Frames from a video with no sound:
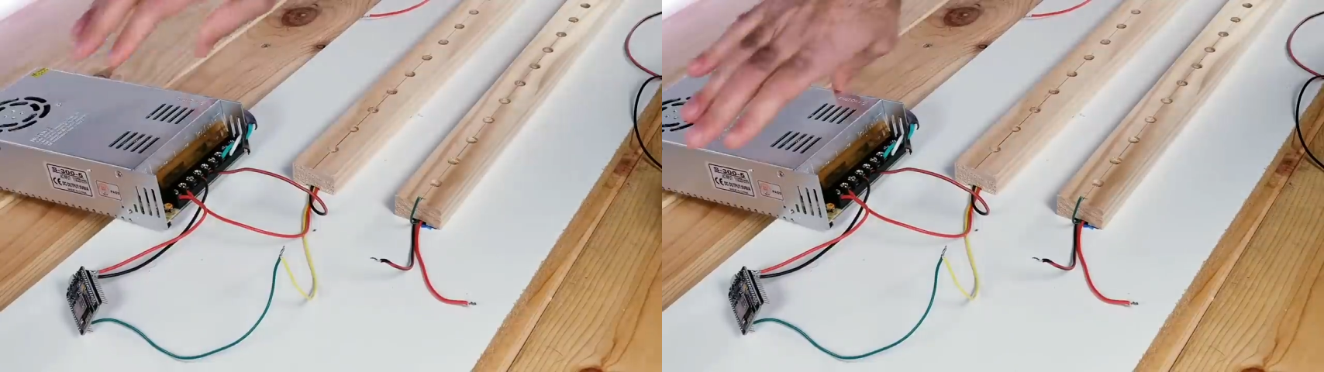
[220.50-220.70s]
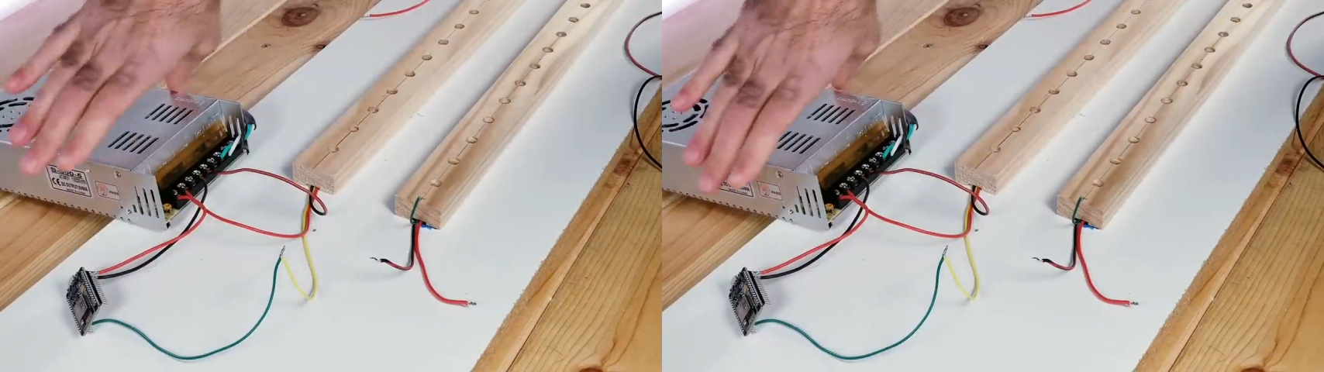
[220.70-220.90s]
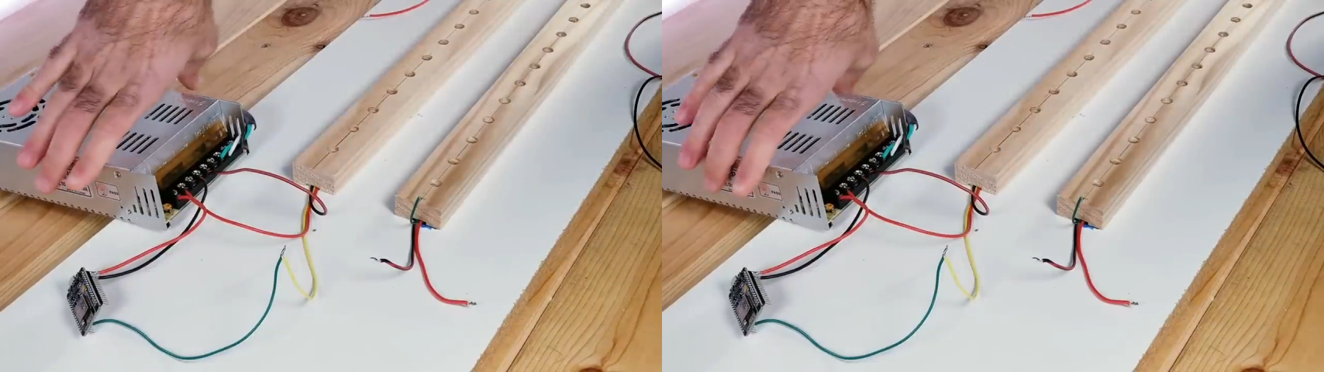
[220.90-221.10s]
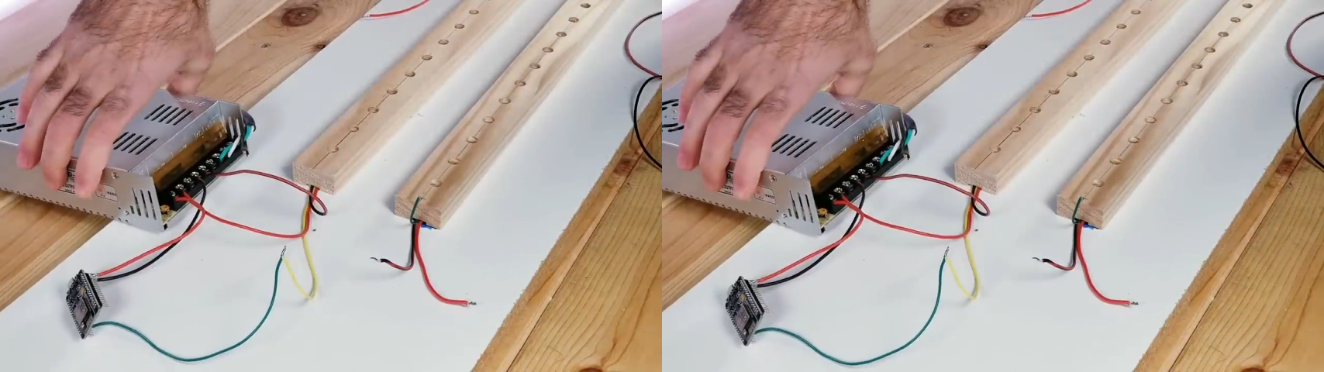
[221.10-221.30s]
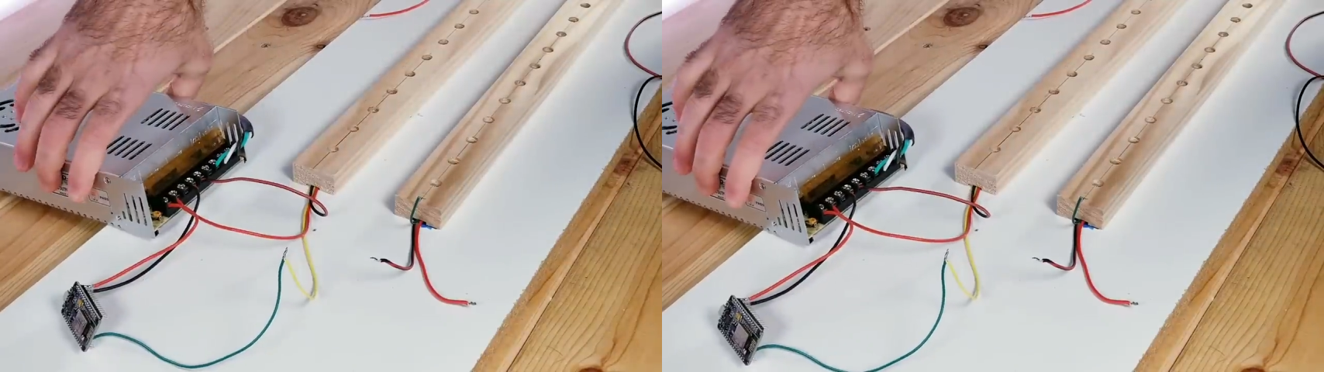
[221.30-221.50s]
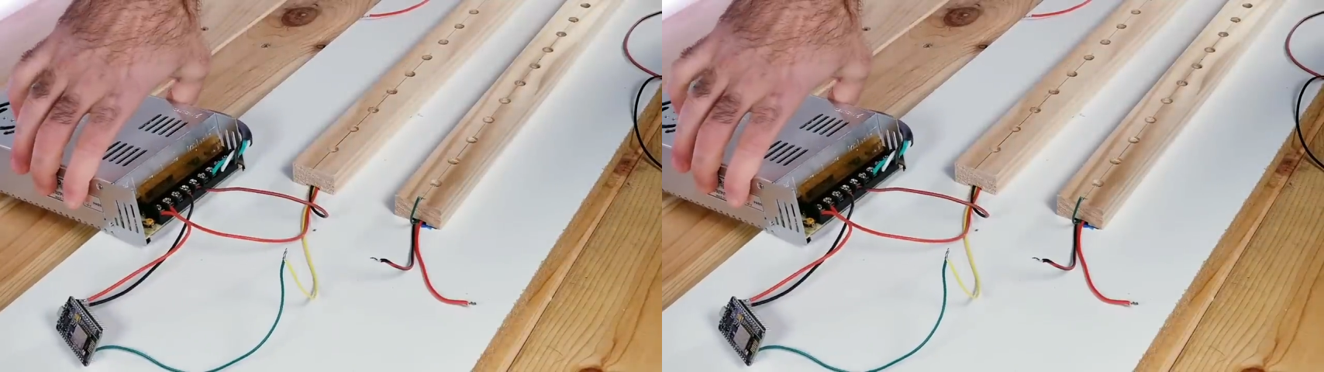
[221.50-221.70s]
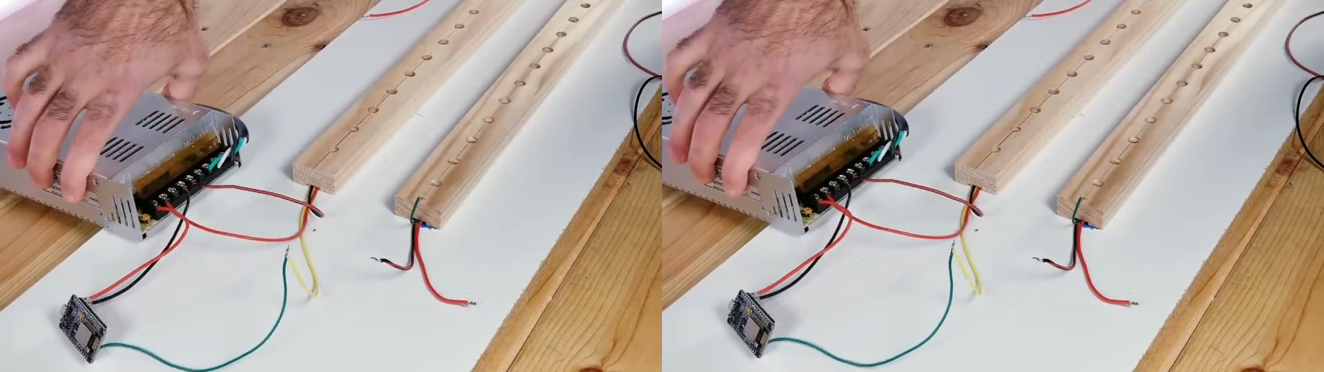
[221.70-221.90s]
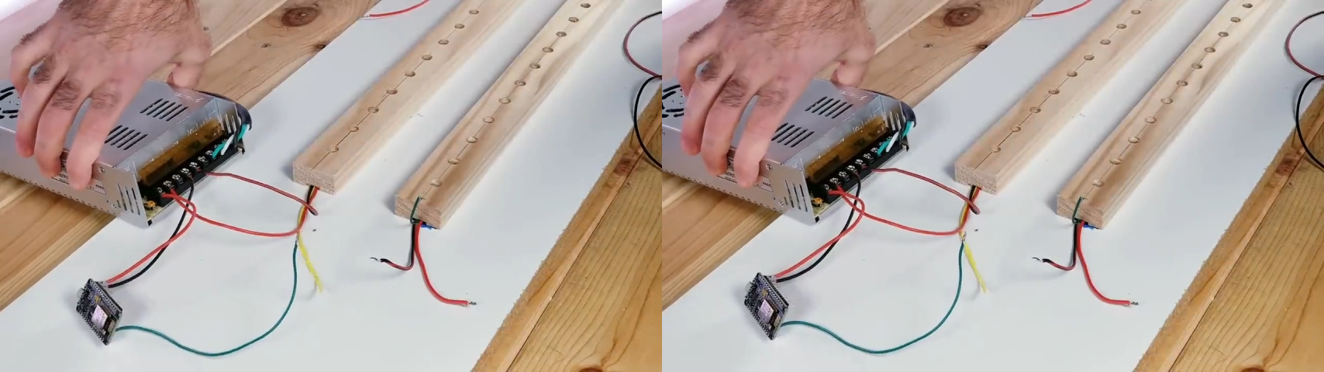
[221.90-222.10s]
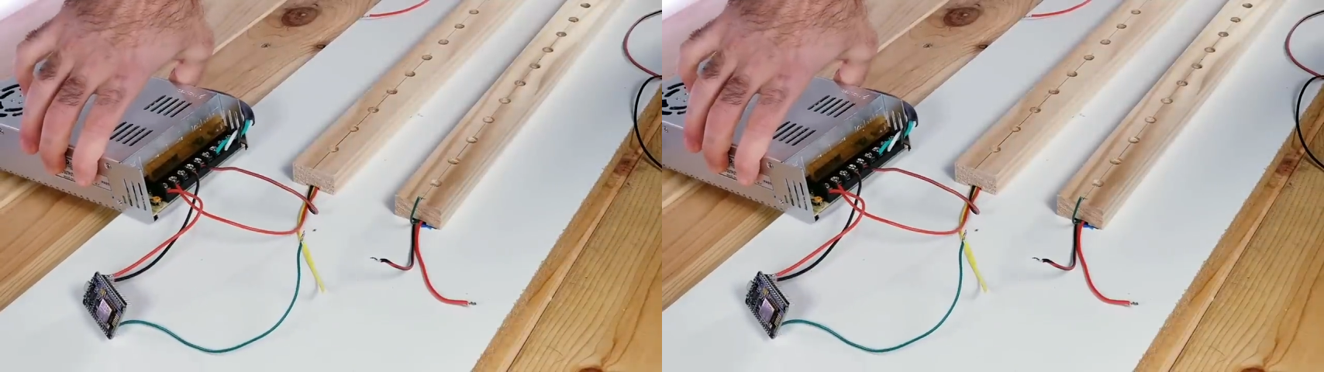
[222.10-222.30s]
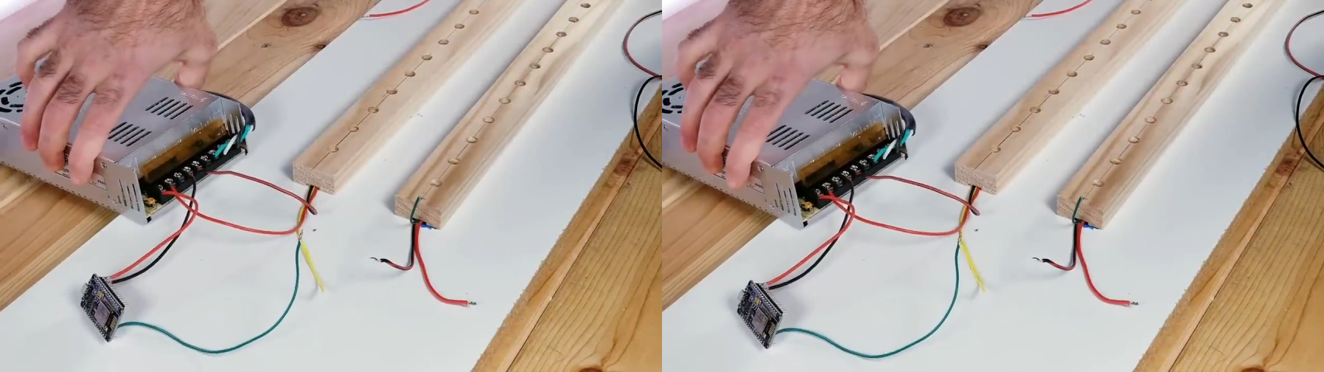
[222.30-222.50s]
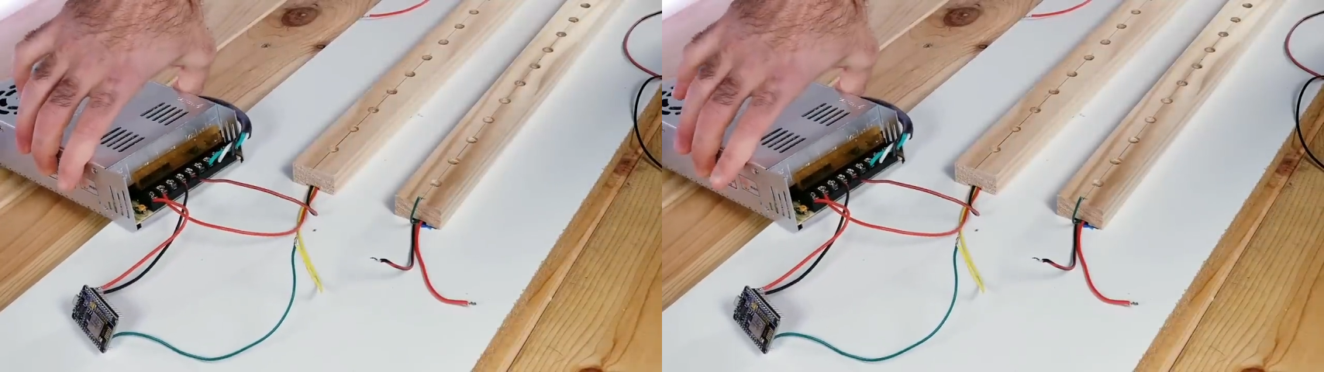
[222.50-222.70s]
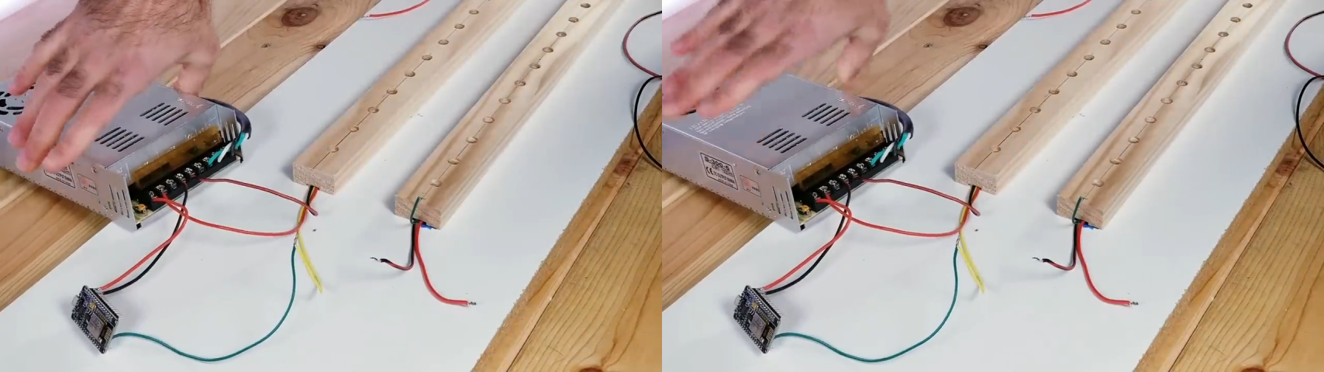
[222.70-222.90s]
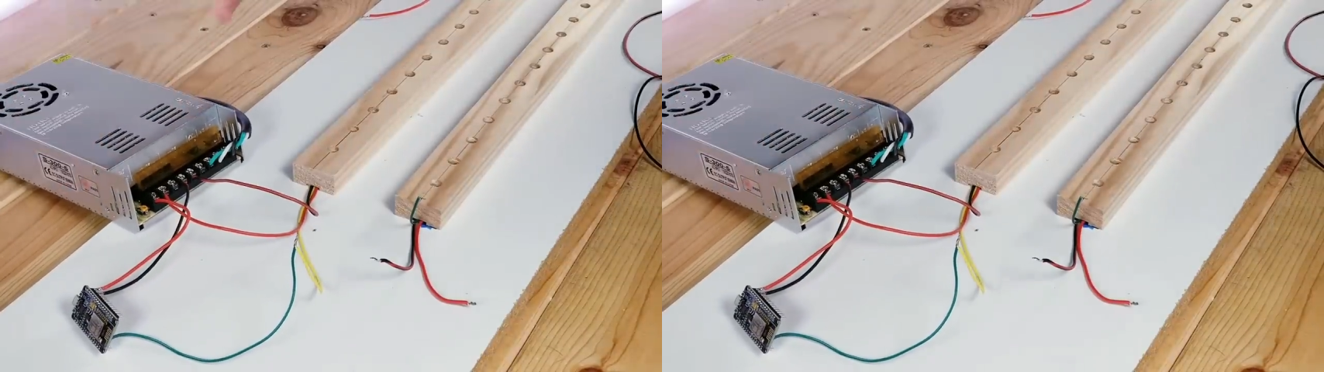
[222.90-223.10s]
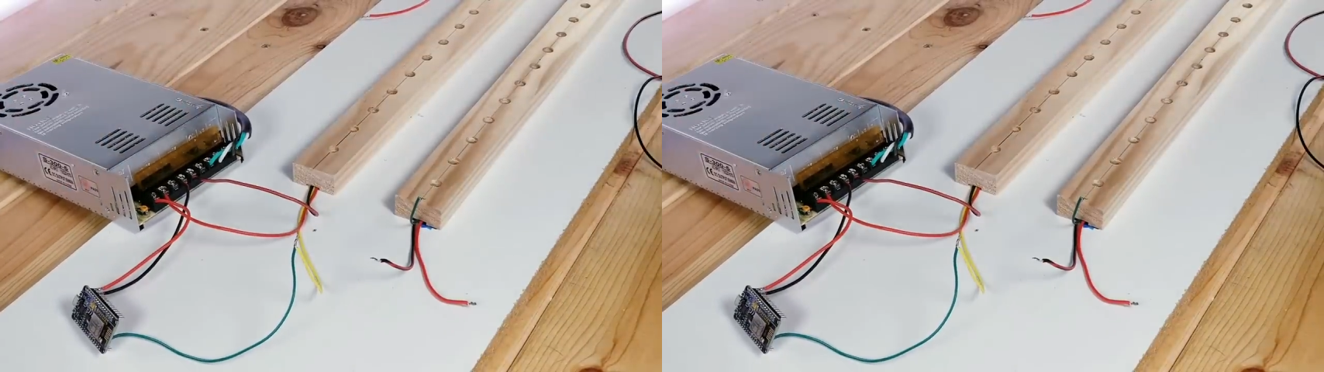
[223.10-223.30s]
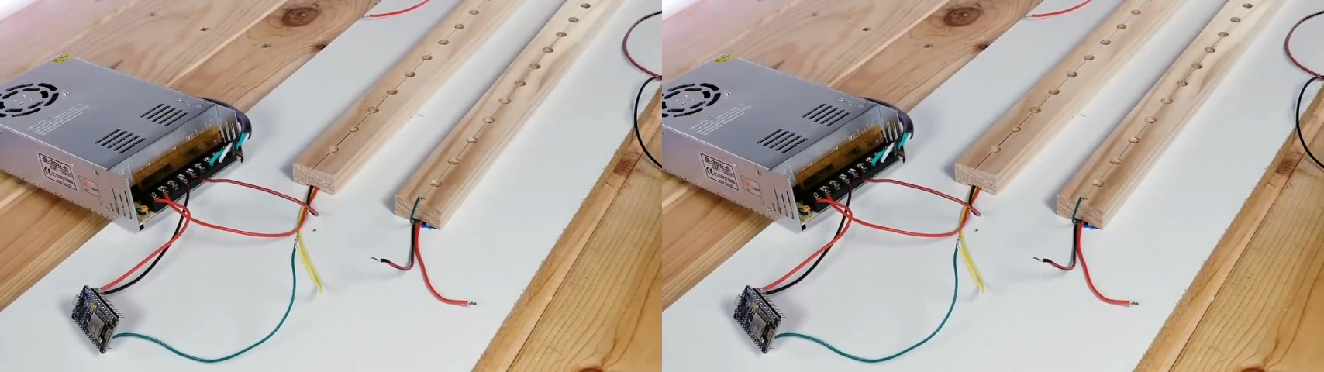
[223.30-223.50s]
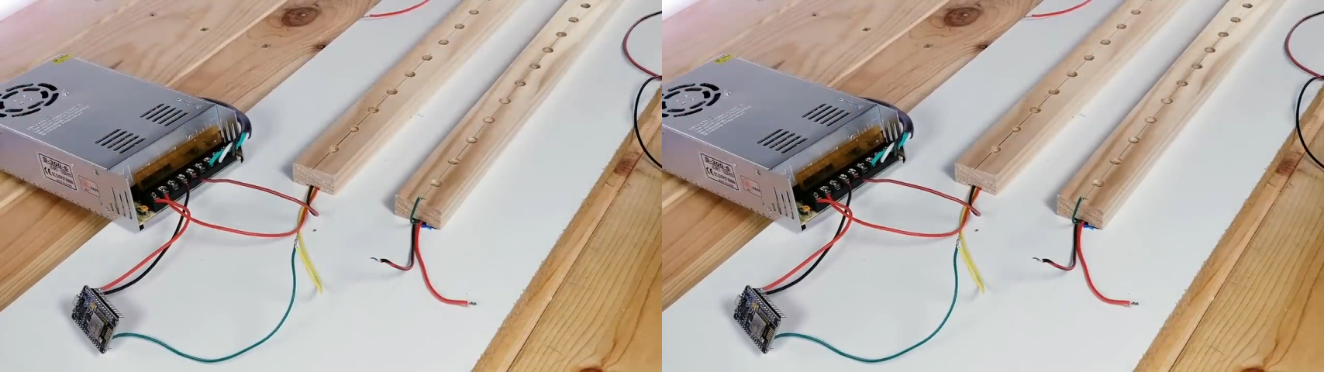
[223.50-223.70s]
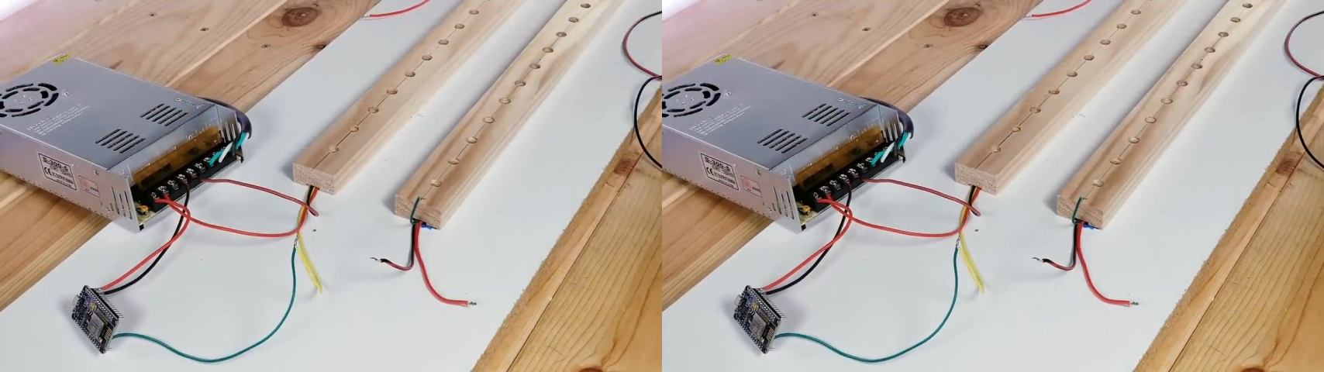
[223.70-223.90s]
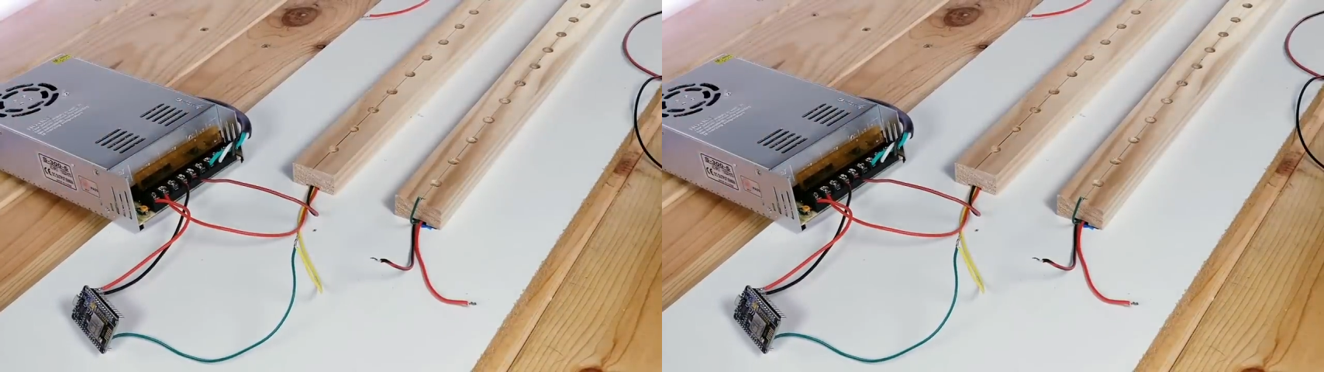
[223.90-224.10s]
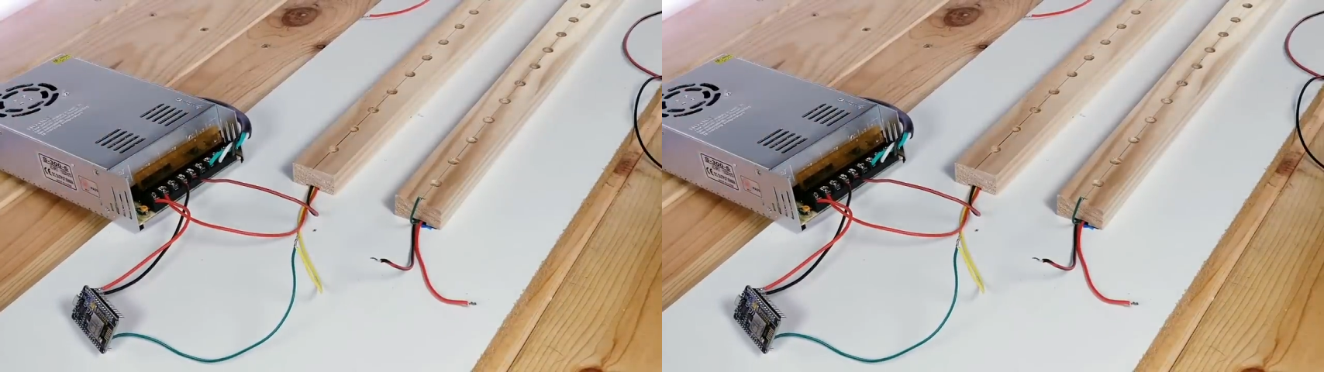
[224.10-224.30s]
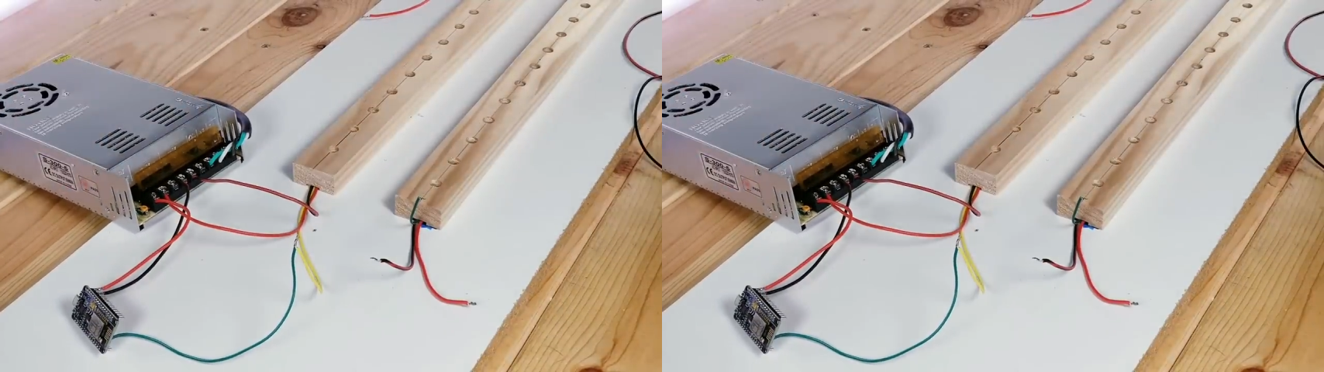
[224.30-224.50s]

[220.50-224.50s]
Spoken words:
[unreadable: no face in view]